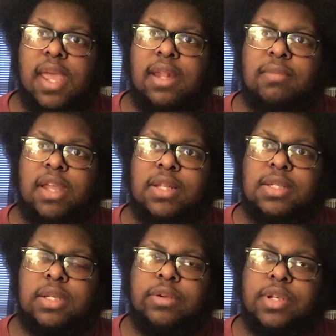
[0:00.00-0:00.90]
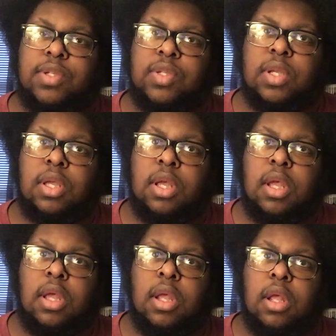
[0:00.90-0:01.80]
animated series
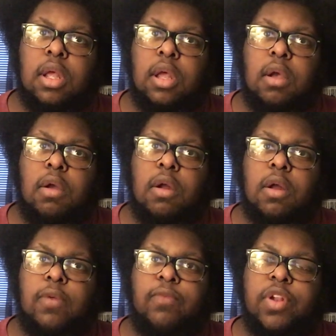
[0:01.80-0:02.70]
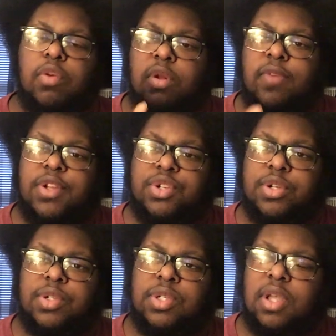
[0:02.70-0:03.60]
or the new
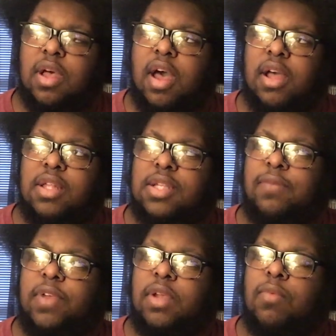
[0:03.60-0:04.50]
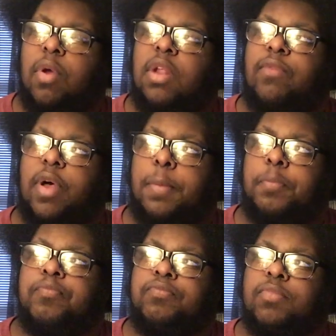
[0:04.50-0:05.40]
adventures. Because I think one of them
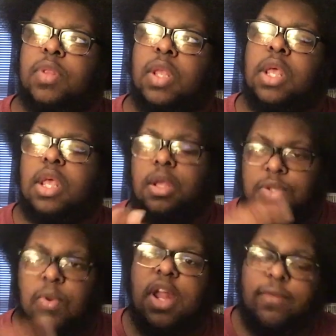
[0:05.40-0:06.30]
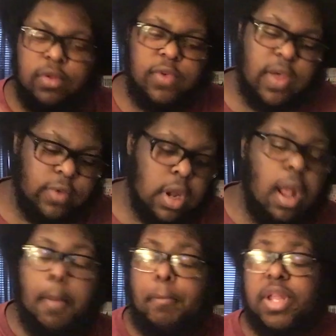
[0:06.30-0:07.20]
it's one after the other.
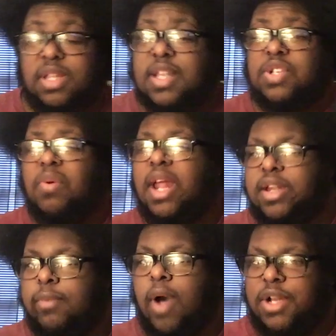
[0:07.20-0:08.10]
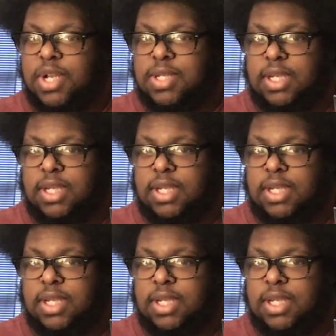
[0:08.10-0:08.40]
But this one I did watch as a